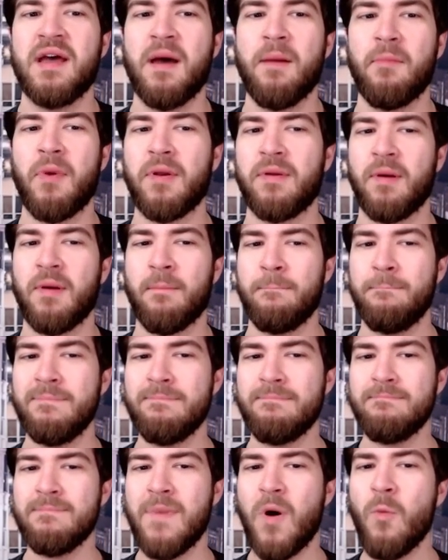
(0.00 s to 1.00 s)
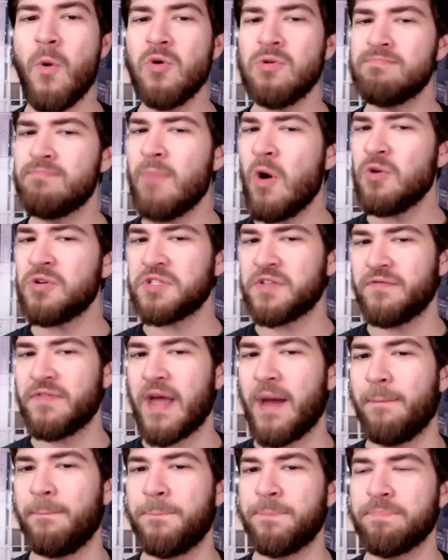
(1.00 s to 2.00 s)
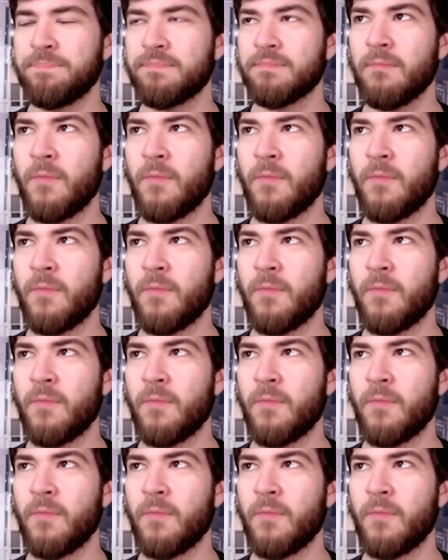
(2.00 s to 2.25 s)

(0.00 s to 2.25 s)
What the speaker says: but most of them